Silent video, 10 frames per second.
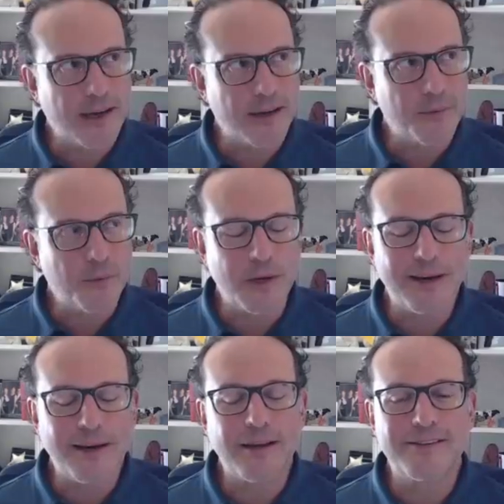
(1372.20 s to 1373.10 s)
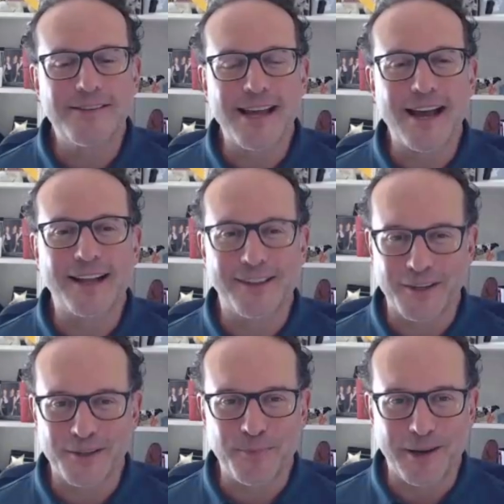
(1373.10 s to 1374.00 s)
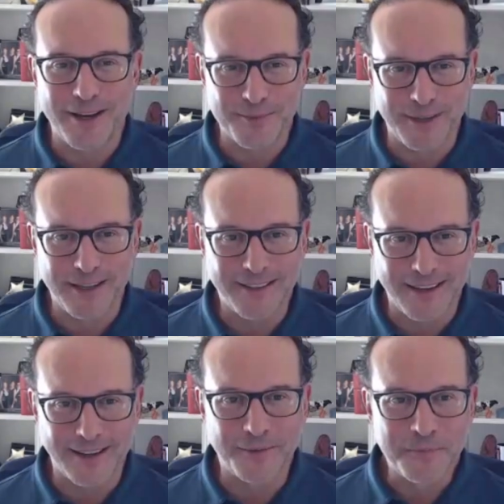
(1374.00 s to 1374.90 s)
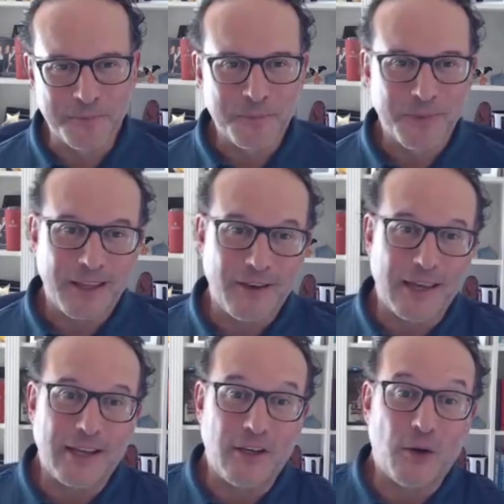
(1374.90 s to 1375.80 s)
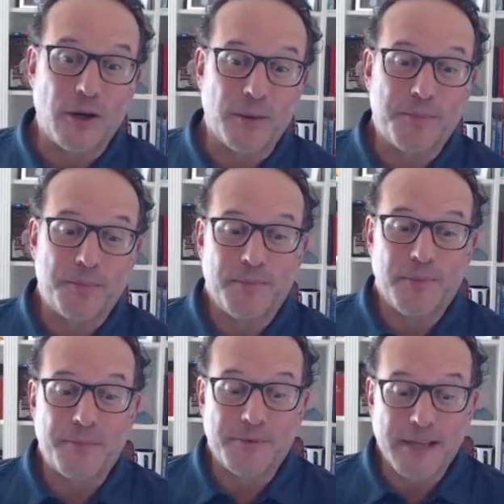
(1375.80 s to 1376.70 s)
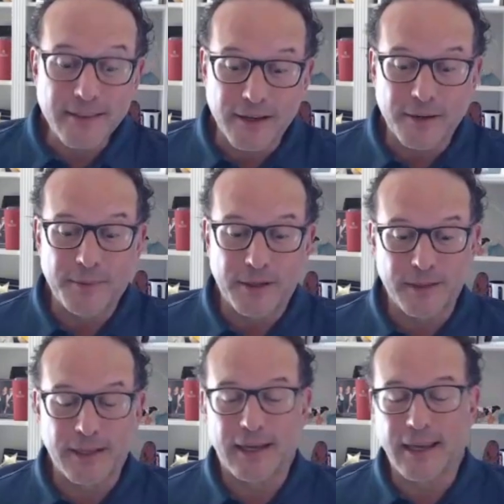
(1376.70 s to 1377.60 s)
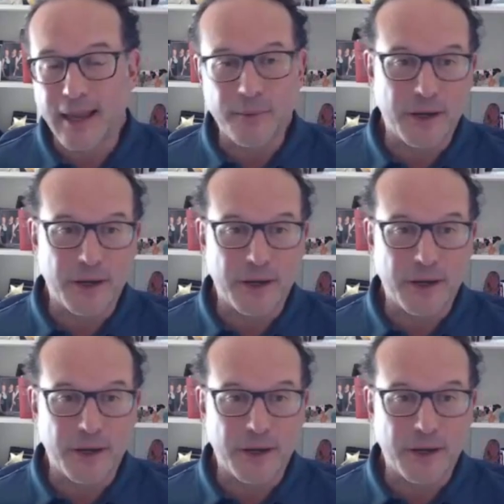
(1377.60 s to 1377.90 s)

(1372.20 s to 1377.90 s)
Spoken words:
Okay, what exactly does pause mean? Like, and you don't want to upset them and be like, hey,